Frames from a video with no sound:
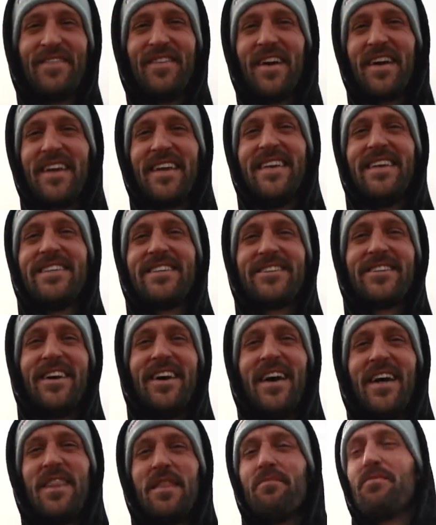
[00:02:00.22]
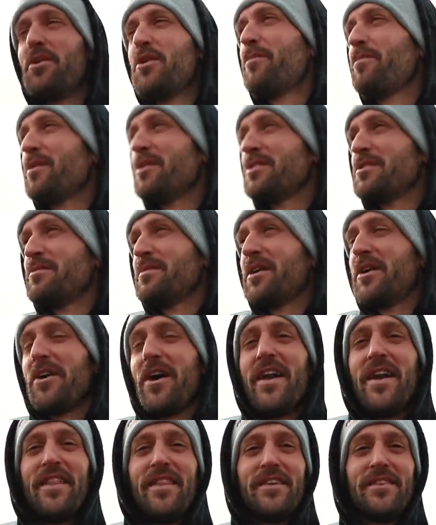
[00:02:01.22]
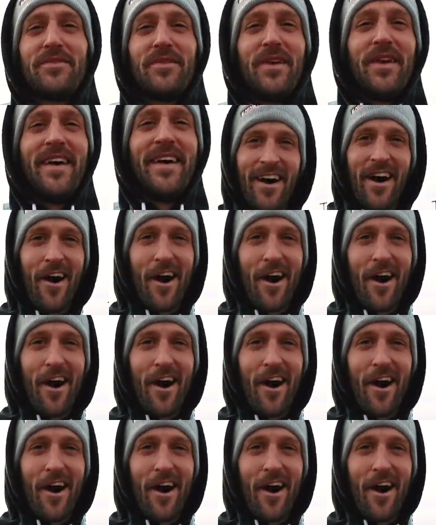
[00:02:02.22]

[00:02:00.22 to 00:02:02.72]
Fucking intro. The bloopers will be great on this one.